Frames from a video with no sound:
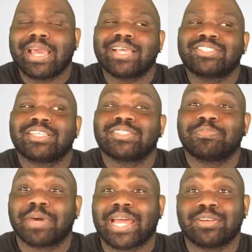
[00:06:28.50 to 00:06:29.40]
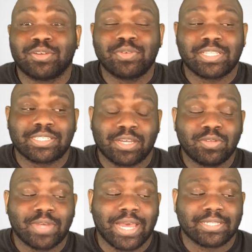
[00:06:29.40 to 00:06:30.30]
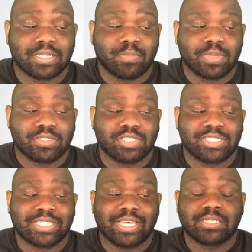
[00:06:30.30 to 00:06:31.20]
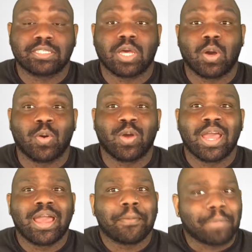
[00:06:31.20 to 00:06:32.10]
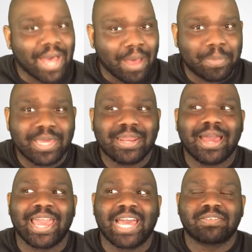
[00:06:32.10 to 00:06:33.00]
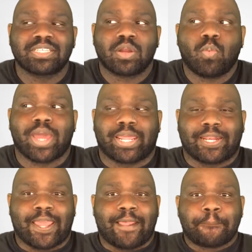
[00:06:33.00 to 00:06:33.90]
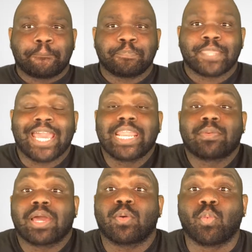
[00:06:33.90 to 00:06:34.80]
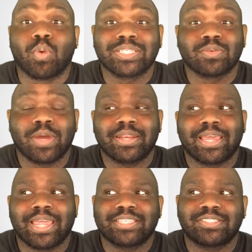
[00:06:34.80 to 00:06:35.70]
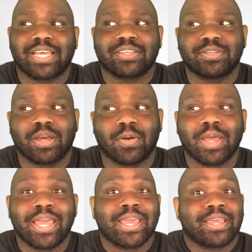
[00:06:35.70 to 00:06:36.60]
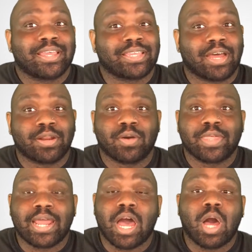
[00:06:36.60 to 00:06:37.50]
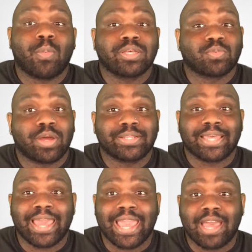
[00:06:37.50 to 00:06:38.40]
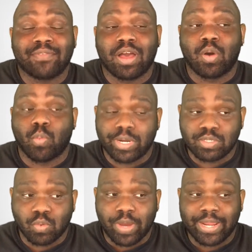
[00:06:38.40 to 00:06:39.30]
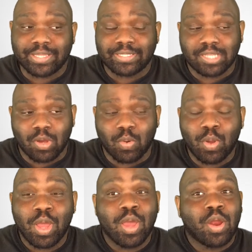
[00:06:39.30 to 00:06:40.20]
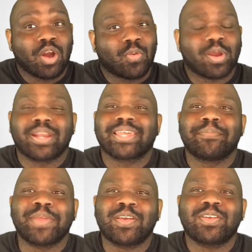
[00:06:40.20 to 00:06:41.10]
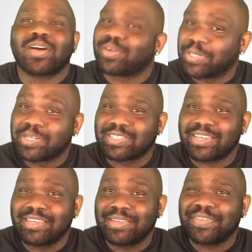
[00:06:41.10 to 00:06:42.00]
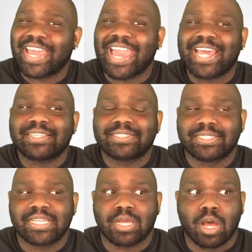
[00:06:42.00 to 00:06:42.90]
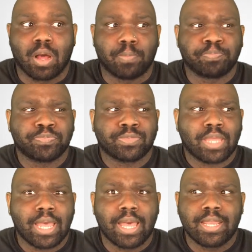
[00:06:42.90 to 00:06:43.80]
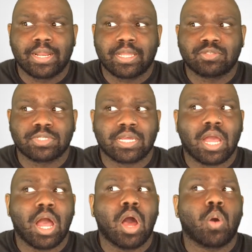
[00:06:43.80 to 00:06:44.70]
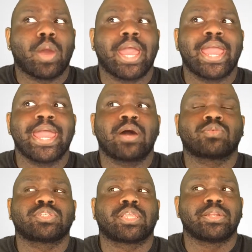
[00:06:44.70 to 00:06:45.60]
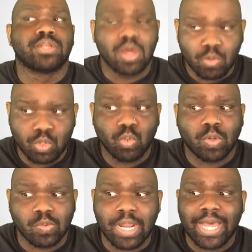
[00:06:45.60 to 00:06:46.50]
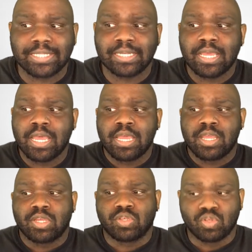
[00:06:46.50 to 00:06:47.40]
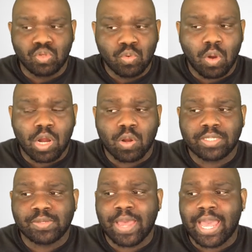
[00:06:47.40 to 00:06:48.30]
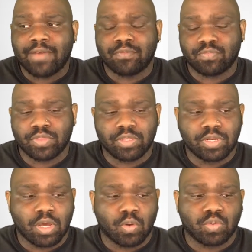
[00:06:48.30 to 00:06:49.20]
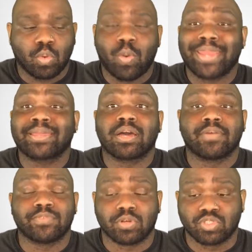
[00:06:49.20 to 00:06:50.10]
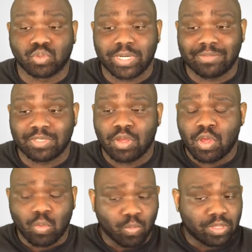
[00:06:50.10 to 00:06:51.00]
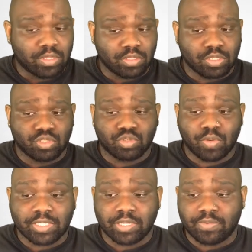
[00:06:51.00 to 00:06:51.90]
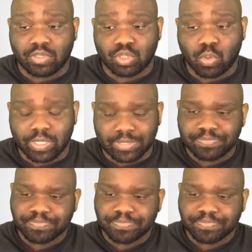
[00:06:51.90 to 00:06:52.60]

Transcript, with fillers: And she says, but I do need to tell you guys something. She says, so Poppy and I have set a wedding date. And they were like, what's the wedding date? And she's like, you know, y'all know that I always wanted to have a winter wedding. So we're going to get married on New Year's Eve at City Hall. And Electra's like, oh, hell to the no, you will not you are going to have, you know, the wedding of your dreams with your dress of your choice.